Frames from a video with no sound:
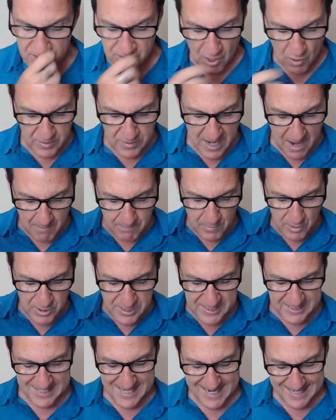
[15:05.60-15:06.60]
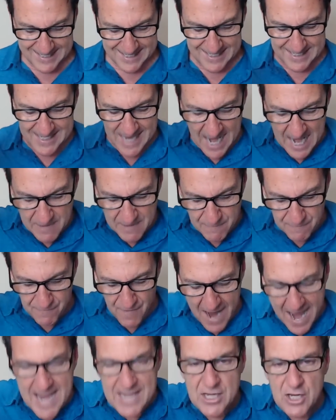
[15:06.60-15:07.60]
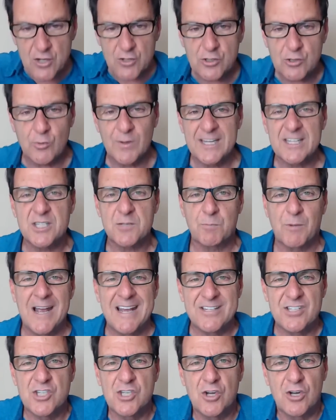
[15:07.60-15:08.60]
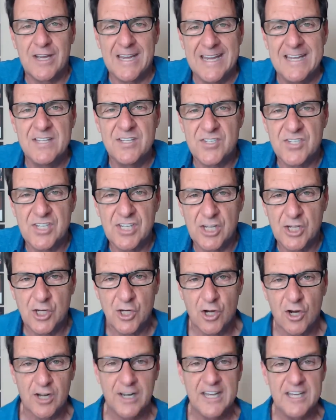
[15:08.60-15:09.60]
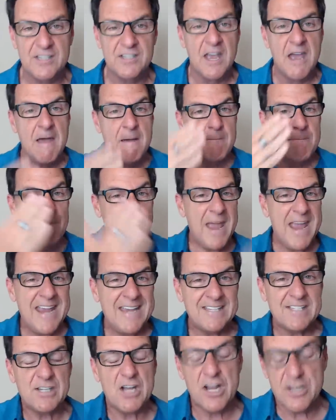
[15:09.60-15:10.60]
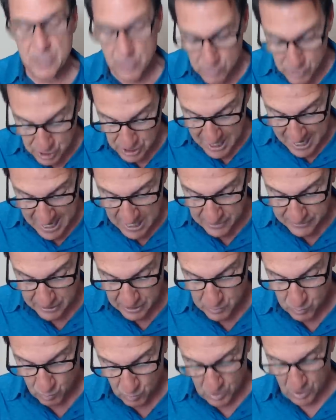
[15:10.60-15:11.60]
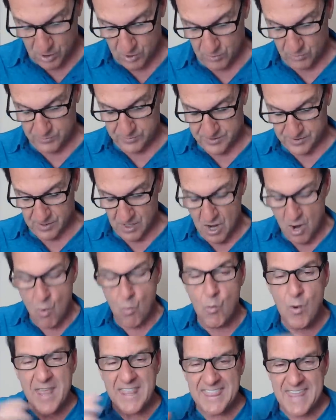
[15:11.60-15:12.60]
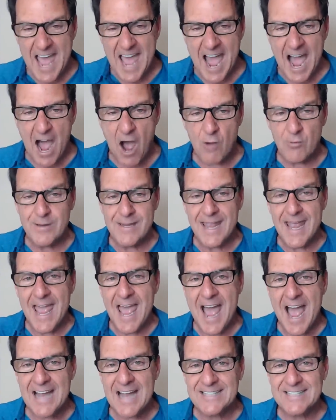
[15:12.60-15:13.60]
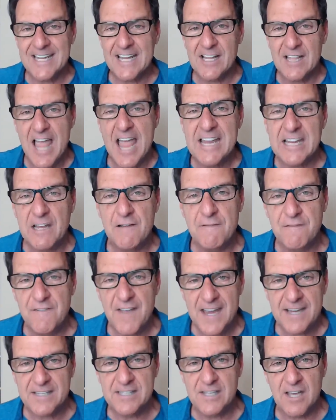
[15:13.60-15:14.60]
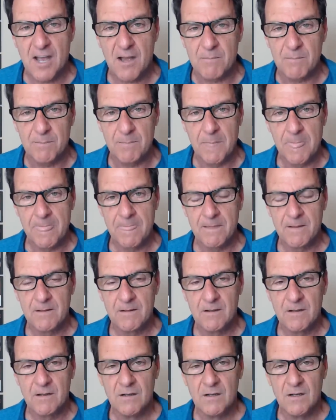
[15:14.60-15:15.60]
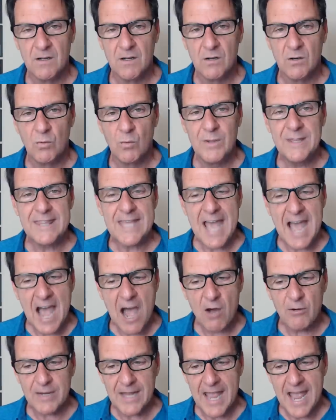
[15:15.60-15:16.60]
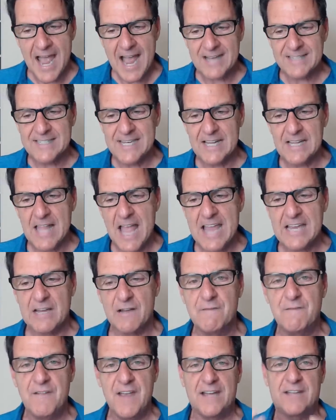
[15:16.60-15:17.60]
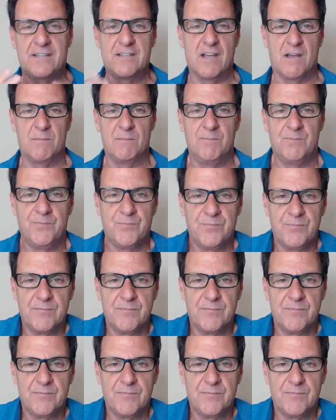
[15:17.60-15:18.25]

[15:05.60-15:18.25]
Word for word: So, number six is I invite you to express your insecurities based on your childhood wounds without acting like a victim. Without acting like a victim.